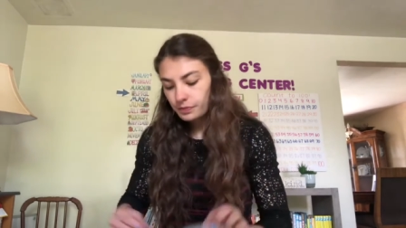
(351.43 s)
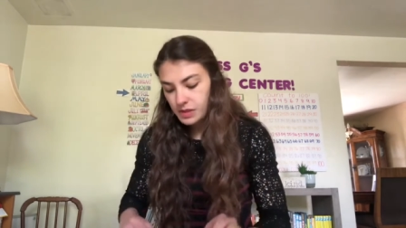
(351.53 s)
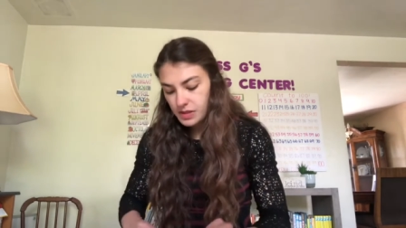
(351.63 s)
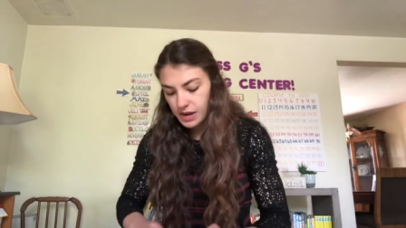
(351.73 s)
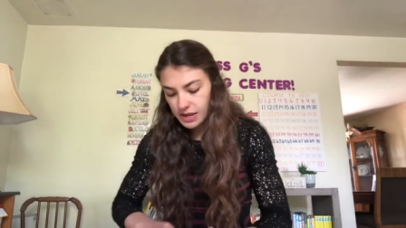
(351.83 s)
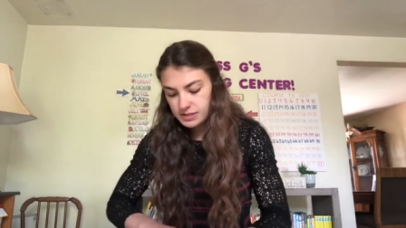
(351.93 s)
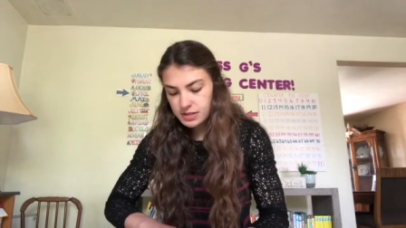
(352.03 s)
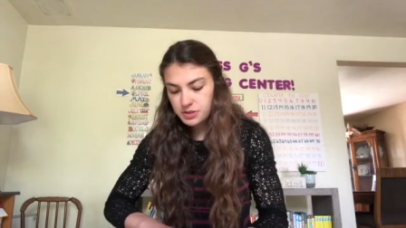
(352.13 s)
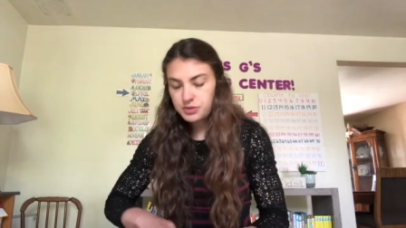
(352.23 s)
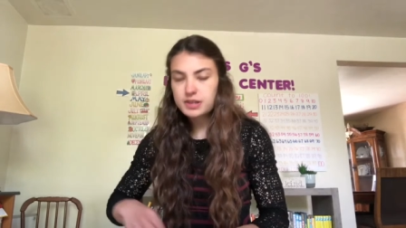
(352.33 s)
The next thing
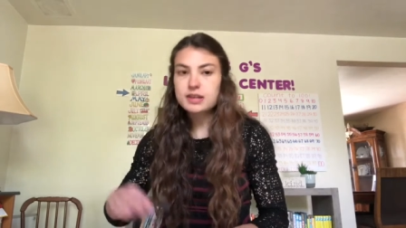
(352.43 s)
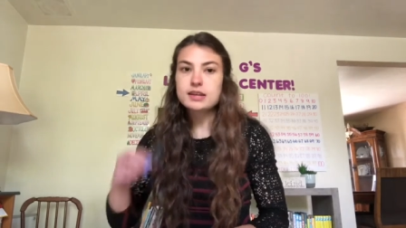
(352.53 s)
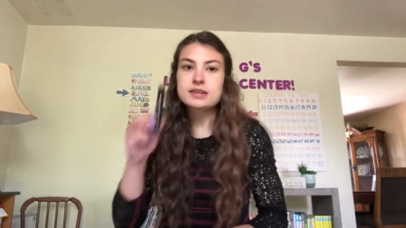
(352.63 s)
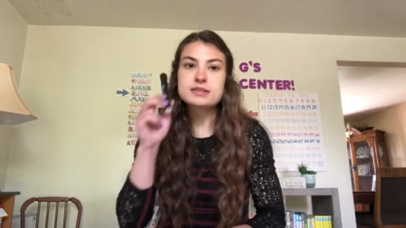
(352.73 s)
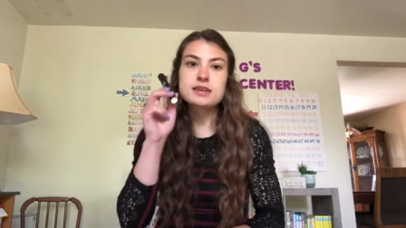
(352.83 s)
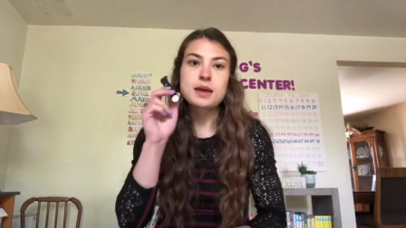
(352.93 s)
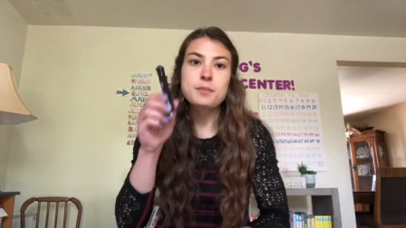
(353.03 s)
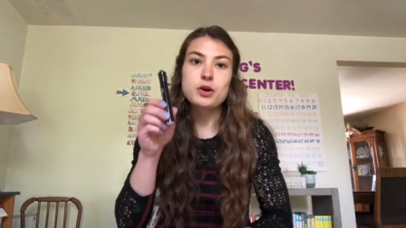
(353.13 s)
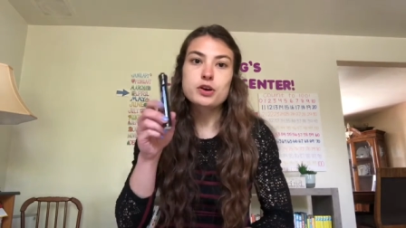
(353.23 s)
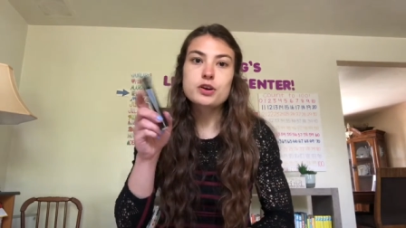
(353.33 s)
you need is a
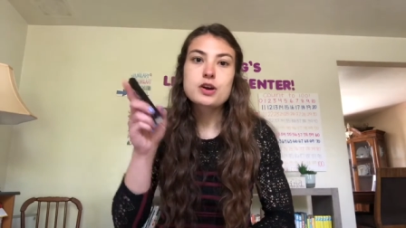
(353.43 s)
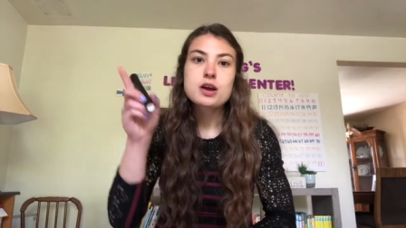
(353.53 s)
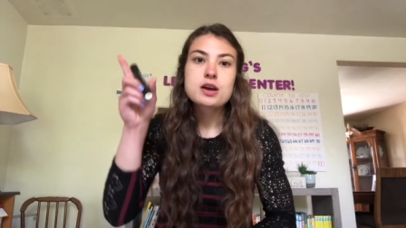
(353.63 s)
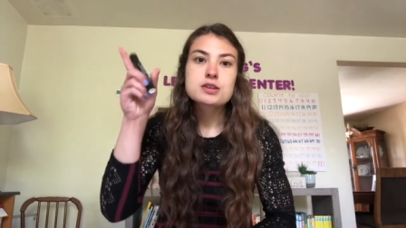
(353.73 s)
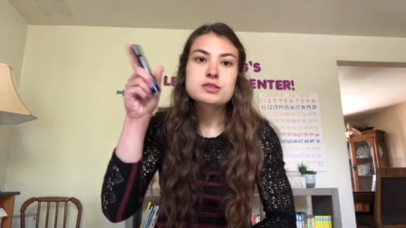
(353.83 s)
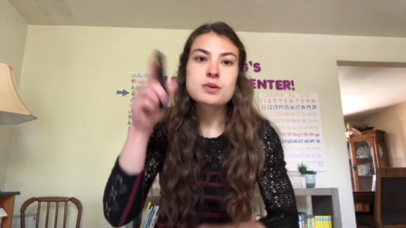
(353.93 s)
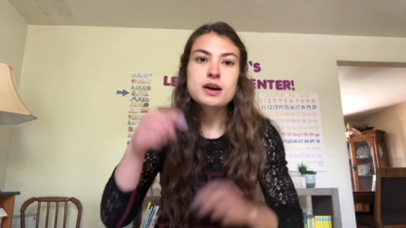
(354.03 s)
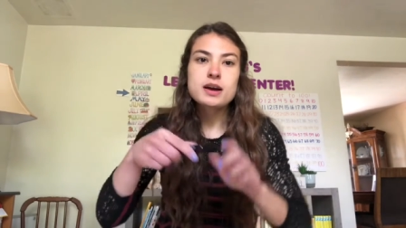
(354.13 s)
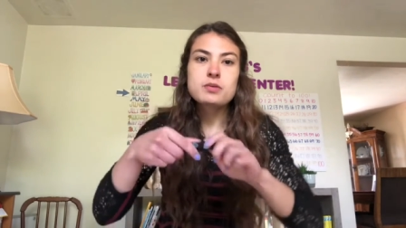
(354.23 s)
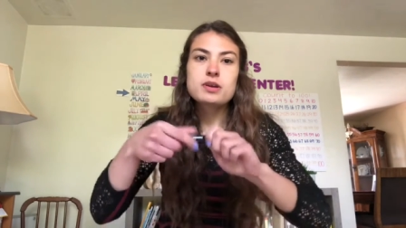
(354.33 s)
marker. So
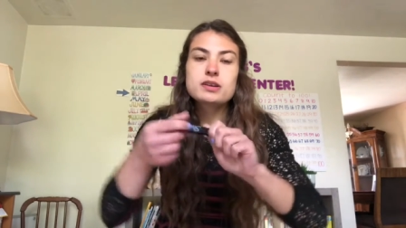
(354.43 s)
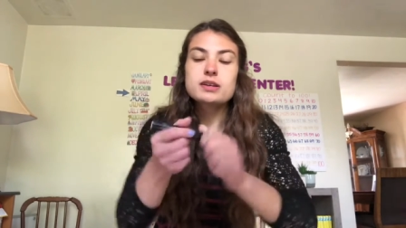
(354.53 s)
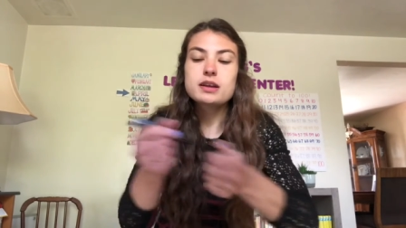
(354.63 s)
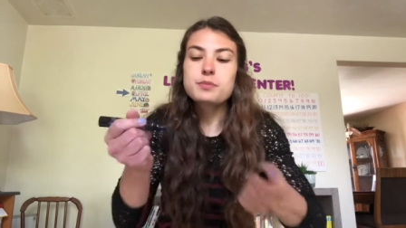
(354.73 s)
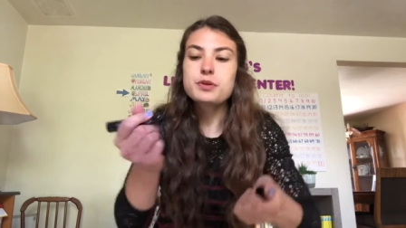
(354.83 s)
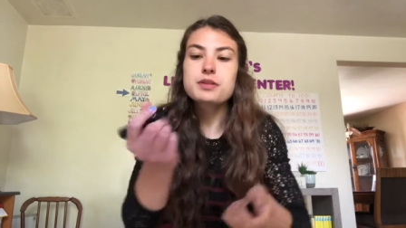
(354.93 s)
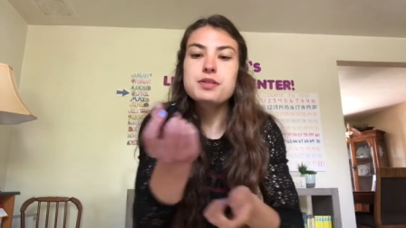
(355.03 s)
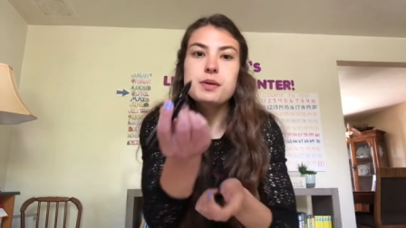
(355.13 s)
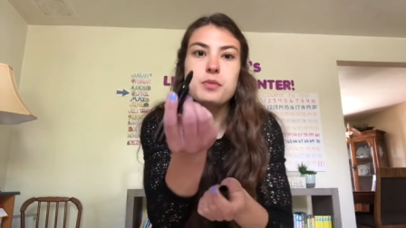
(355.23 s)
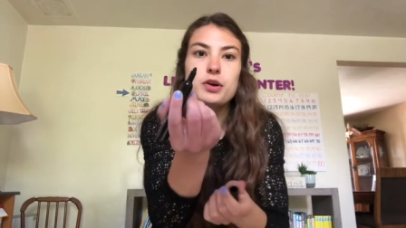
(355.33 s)
I wanted to get a pretty
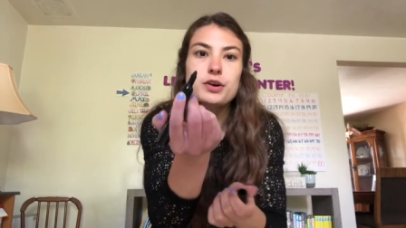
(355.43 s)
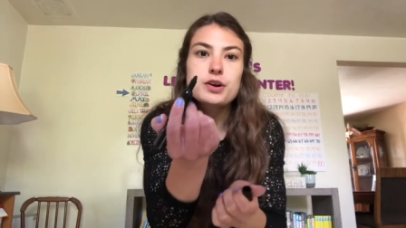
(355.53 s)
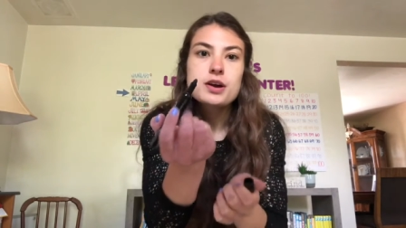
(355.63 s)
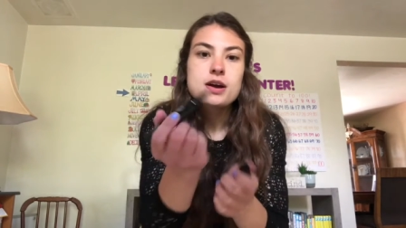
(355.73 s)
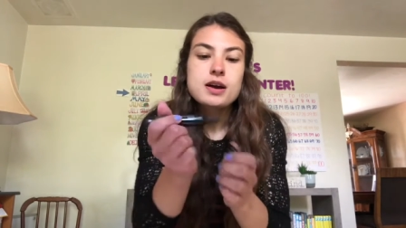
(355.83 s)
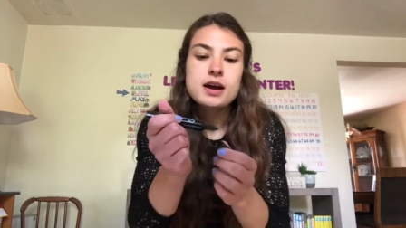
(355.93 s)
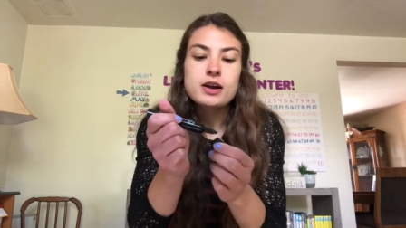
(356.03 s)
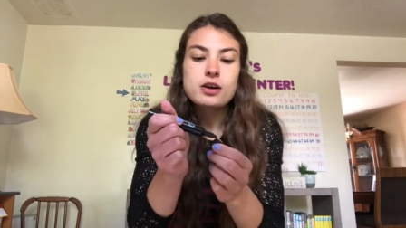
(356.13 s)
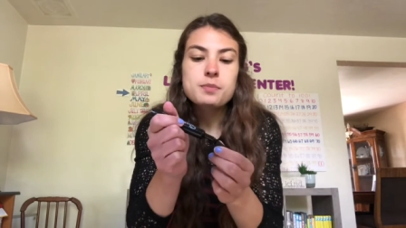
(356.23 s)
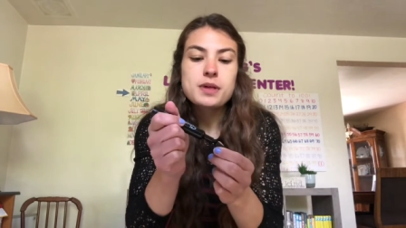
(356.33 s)
thick marker. I
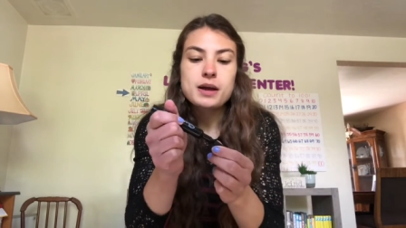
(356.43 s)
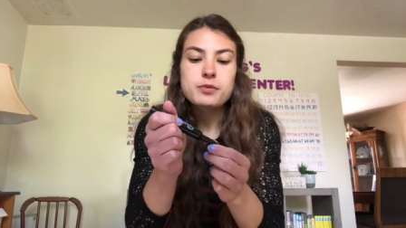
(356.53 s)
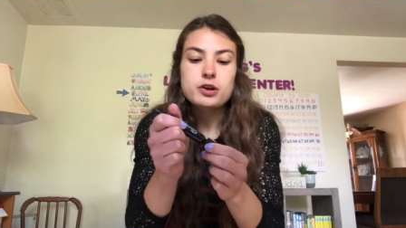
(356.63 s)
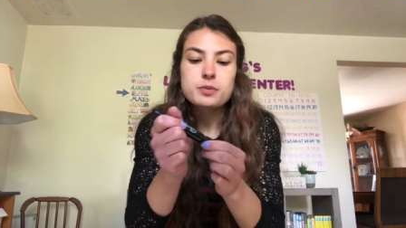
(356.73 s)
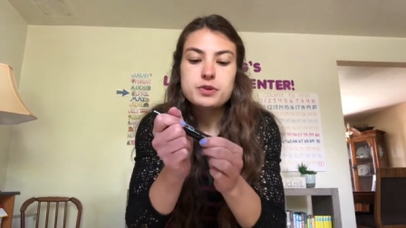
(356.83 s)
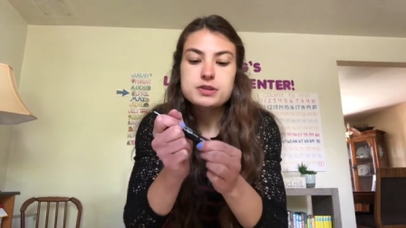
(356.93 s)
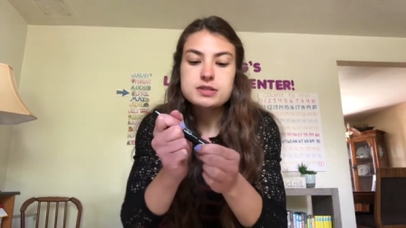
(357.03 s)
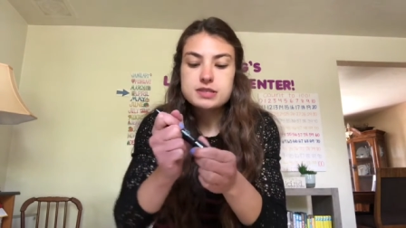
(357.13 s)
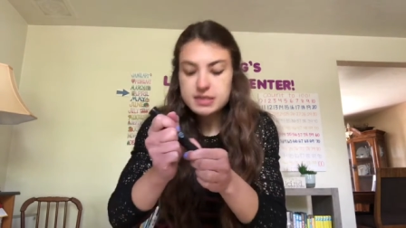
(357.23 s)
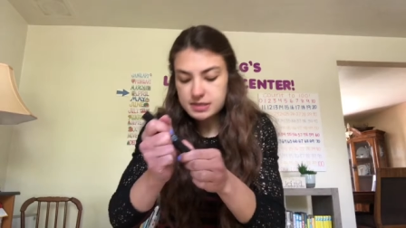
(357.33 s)
got a black marker because
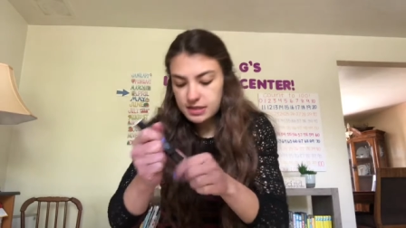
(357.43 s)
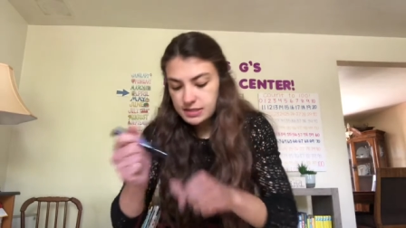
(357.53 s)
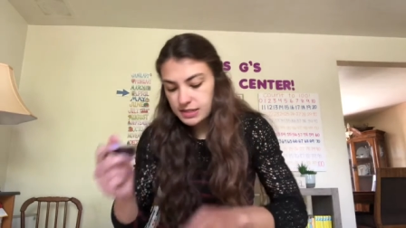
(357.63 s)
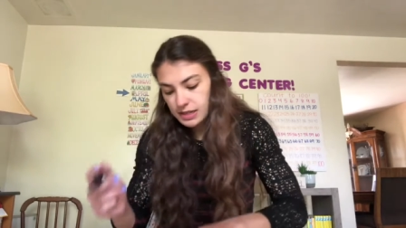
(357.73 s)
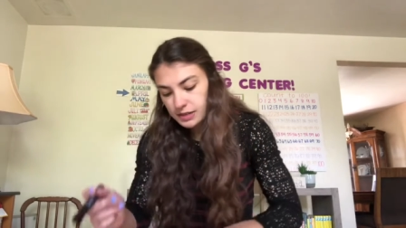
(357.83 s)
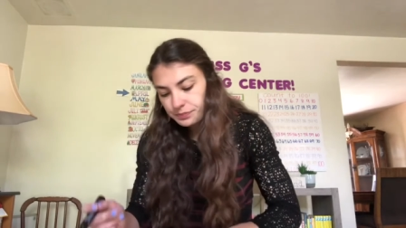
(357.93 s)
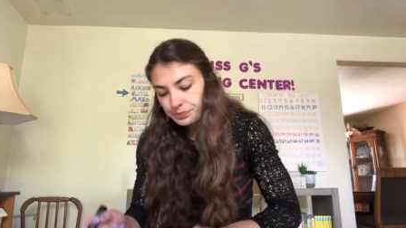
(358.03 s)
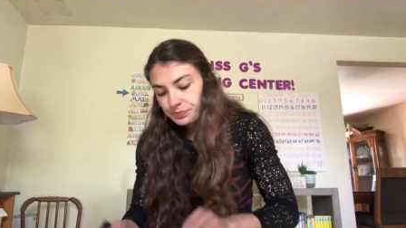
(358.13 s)
it's easy to see it.